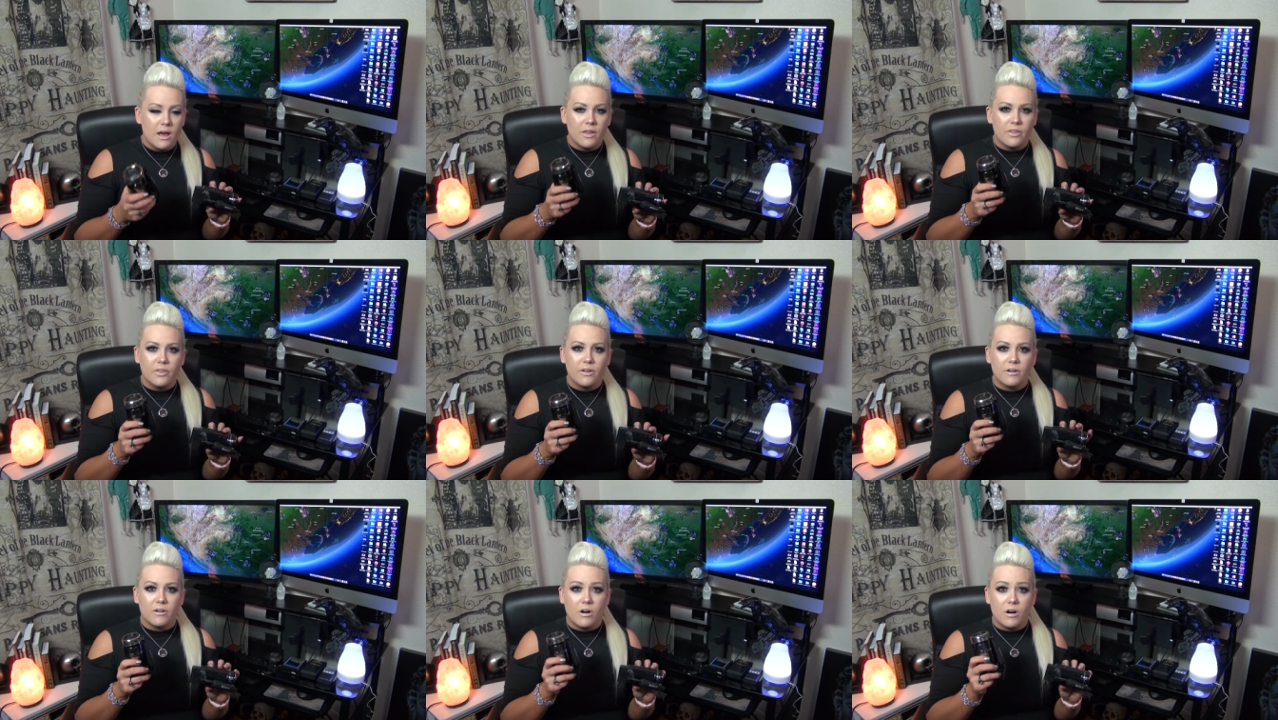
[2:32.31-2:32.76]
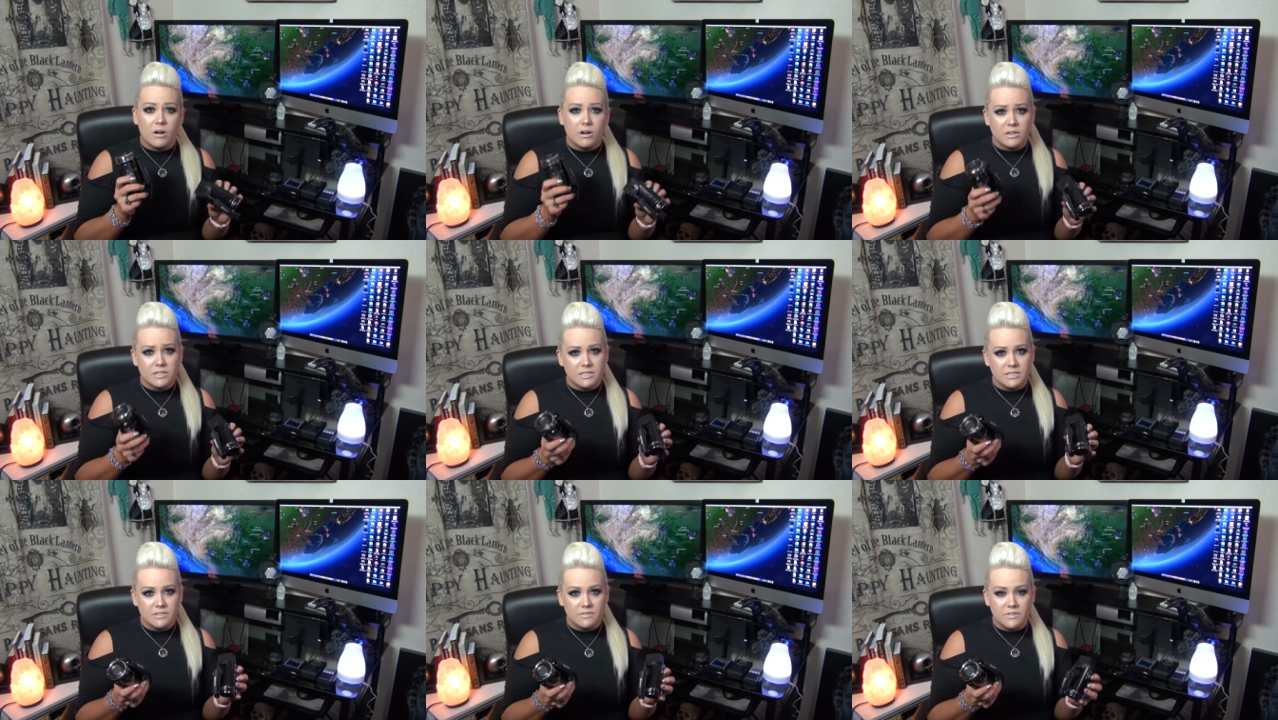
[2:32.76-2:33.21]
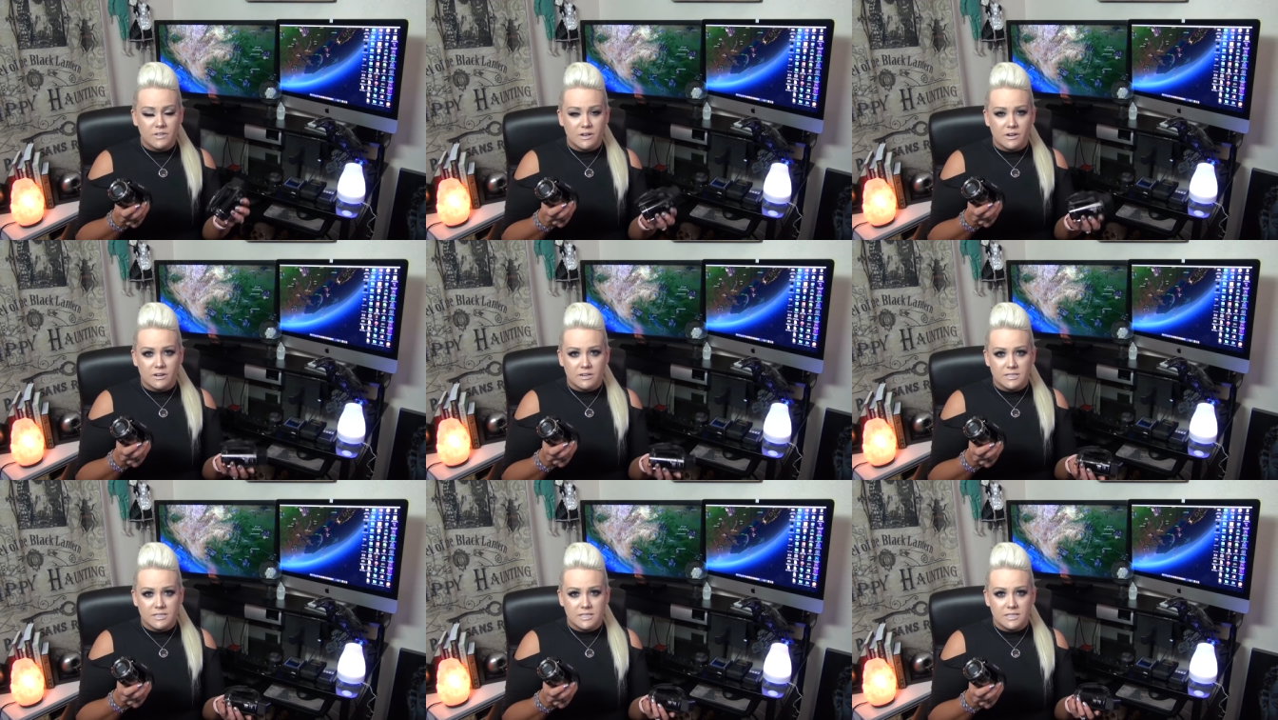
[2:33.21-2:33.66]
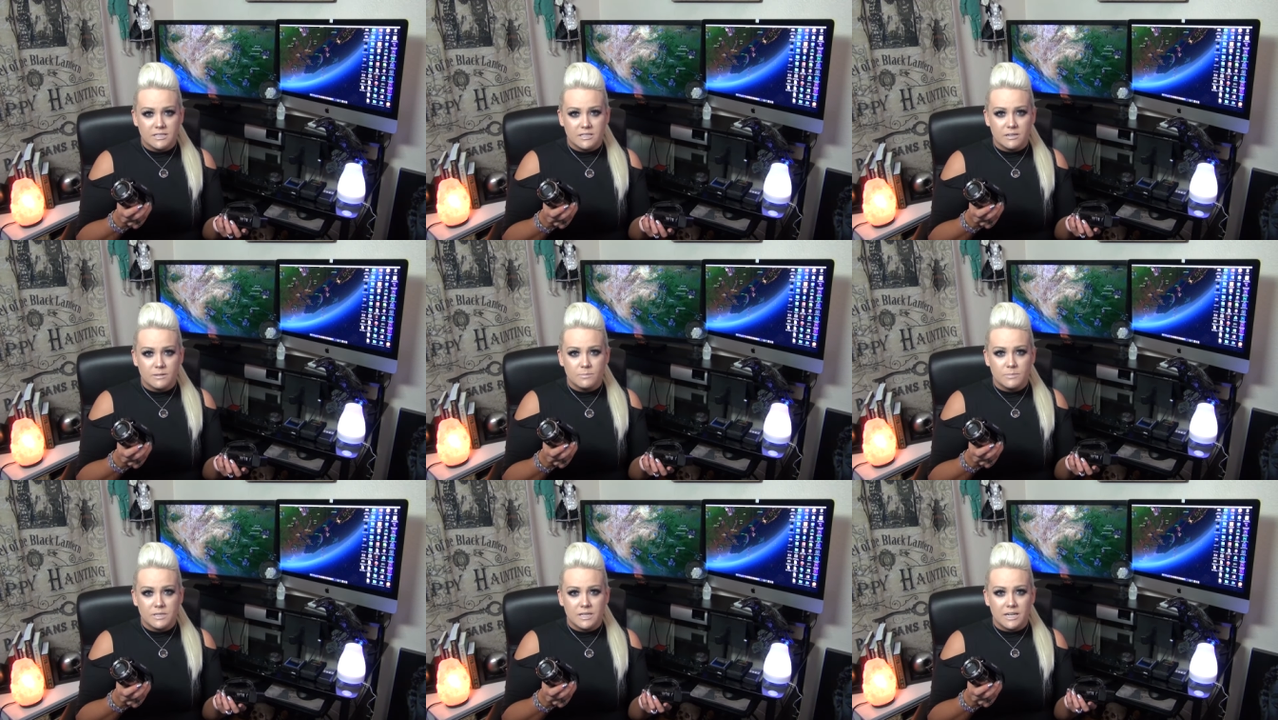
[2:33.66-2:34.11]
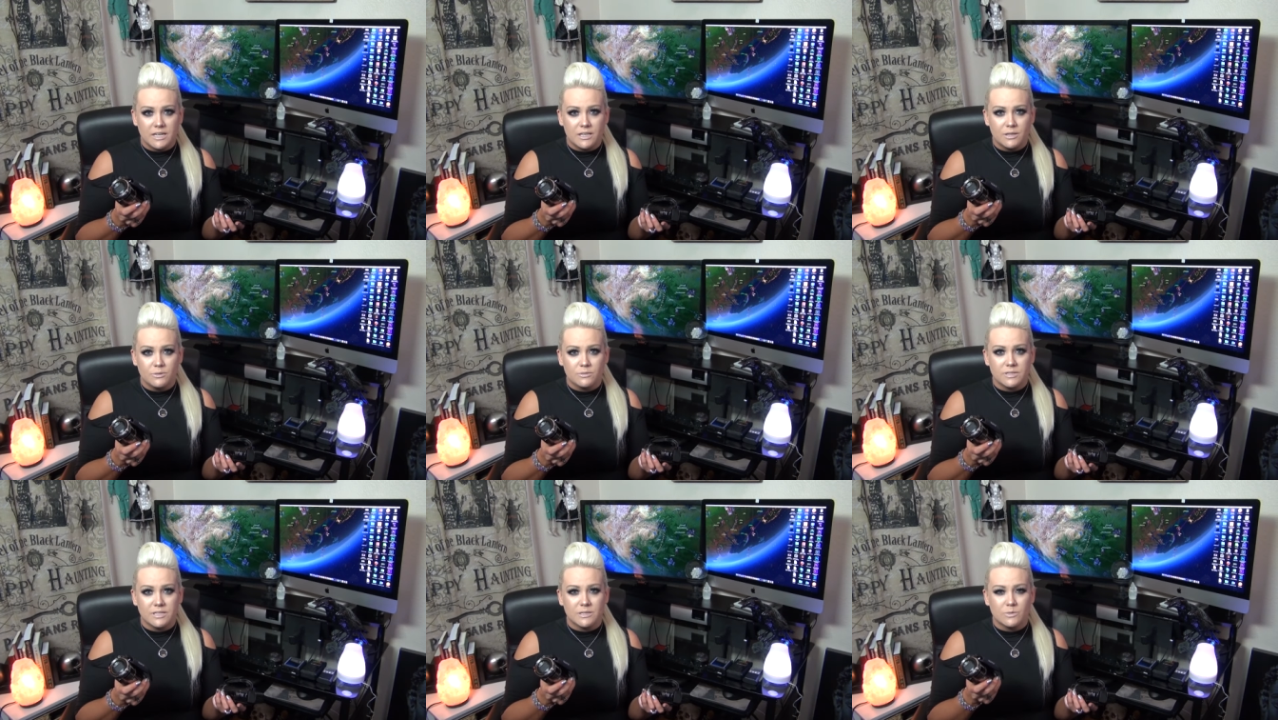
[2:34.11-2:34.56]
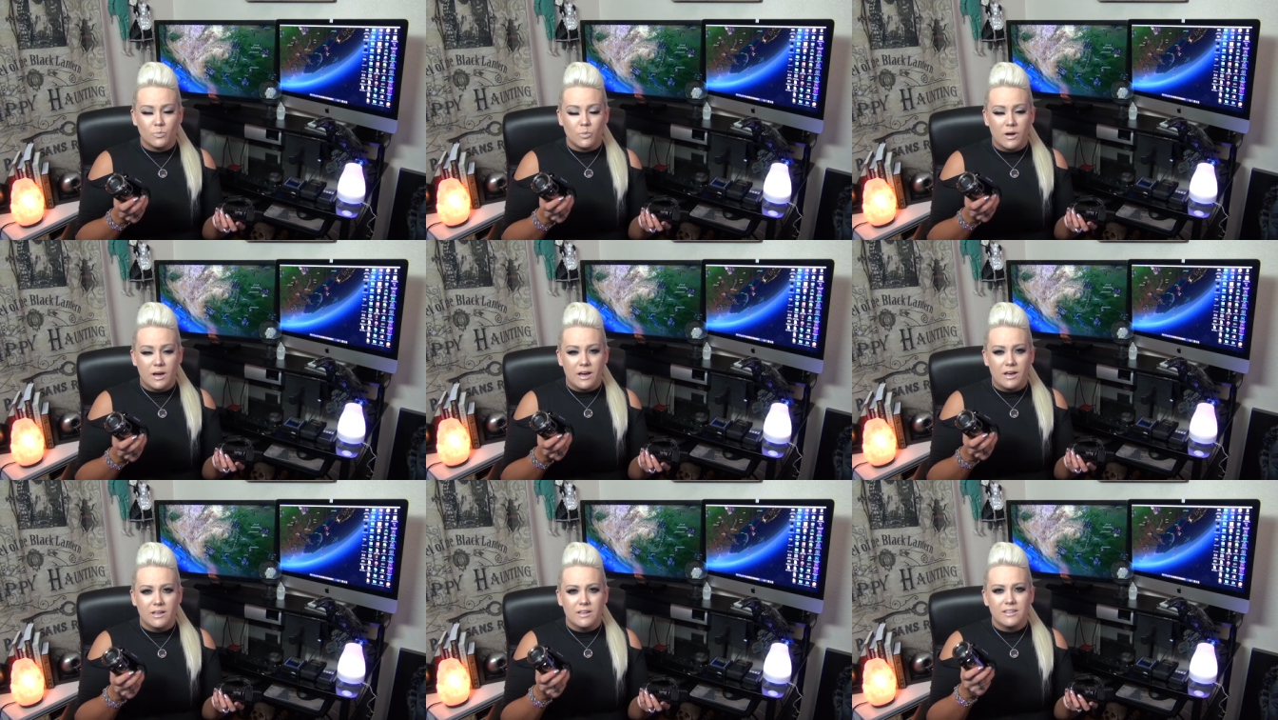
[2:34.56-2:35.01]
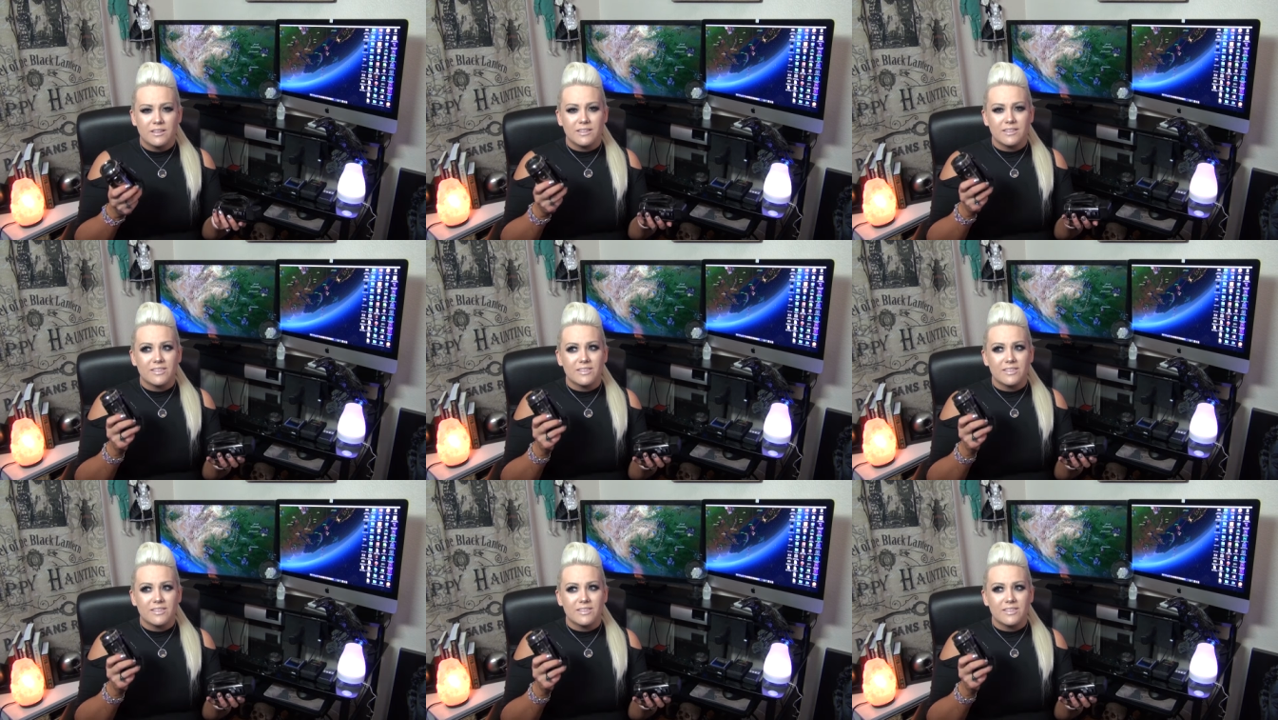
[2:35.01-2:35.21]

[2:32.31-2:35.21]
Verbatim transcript: There are DVR systems that I use as well.